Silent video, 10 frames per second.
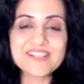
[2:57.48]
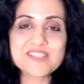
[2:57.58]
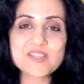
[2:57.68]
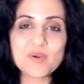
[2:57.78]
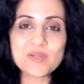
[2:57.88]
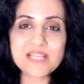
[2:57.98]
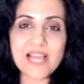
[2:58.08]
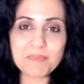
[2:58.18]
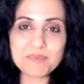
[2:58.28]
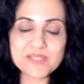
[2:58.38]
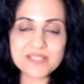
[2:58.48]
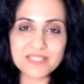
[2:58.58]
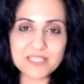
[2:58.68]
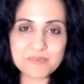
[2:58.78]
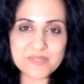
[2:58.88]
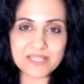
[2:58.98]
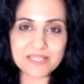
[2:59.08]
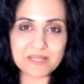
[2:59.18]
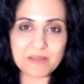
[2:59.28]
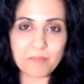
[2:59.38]
so it happens in leaps
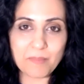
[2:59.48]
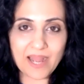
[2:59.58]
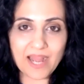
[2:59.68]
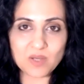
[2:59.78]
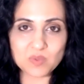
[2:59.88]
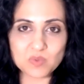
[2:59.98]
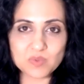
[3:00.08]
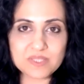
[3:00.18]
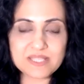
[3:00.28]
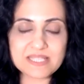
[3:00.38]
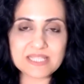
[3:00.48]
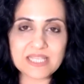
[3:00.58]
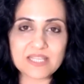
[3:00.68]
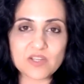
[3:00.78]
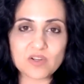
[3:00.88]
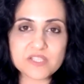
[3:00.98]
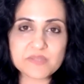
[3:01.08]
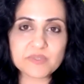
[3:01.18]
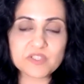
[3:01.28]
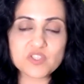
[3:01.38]
and bounds in your
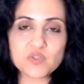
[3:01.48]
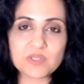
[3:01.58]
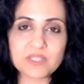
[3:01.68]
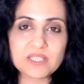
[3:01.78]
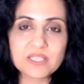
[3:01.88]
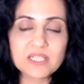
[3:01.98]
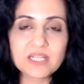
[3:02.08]
spiritual